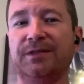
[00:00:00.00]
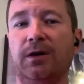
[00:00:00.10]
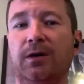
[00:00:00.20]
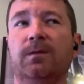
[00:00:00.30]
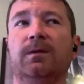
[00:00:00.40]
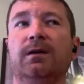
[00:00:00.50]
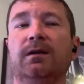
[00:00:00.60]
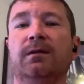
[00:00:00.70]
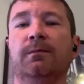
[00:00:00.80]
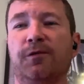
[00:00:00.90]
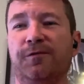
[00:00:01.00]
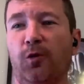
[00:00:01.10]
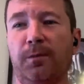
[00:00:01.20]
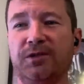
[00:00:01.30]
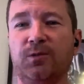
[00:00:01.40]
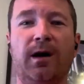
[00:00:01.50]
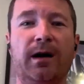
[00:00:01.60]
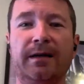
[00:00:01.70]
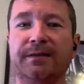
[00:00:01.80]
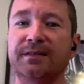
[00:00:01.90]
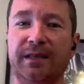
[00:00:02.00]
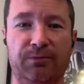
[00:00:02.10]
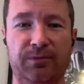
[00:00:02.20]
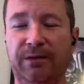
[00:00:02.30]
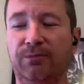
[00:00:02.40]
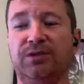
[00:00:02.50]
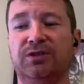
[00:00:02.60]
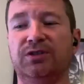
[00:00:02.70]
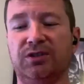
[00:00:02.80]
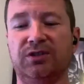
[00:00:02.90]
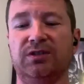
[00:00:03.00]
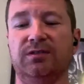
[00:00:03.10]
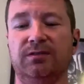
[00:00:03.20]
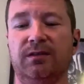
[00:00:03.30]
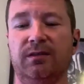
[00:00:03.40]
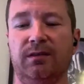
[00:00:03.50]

So performance wise, it was just a